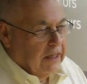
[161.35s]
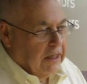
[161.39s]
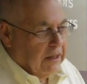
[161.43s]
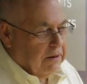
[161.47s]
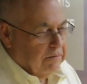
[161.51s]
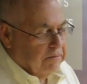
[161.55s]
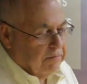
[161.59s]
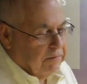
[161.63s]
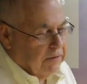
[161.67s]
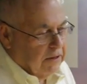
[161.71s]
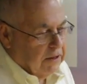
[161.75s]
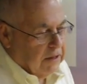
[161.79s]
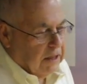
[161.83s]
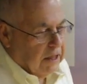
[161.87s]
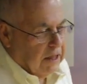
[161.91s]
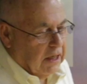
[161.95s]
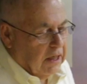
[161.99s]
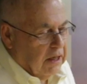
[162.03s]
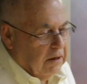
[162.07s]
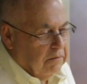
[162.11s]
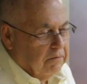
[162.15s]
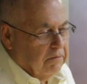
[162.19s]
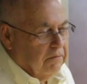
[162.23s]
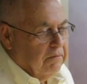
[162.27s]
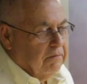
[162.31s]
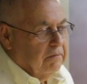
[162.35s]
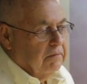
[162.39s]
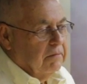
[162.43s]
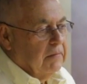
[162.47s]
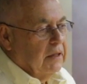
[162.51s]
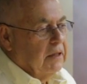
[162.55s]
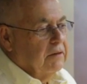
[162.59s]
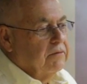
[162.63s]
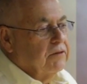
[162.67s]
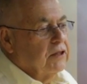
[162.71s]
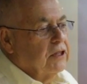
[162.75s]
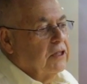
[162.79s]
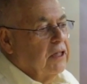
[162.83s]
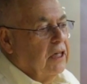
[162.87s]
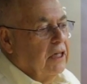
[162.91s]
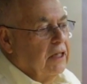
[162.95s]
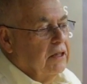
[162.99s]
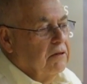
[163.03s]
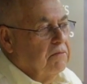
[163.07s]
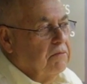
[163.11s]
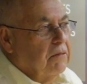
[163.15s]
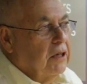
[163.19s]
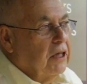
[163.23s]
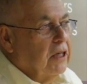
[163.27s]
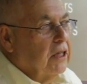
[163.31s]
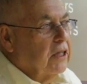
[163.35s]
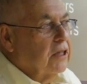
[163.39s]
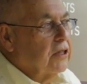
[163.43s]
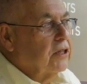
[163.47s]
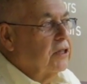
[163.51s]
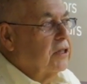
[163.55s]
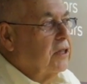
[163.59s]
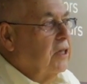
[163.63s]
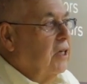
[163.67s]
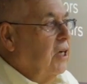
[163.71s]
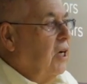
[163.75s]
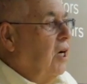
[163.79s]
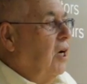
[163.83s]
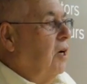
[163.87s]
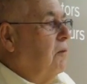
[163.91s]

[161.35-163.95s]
of SolidWorks.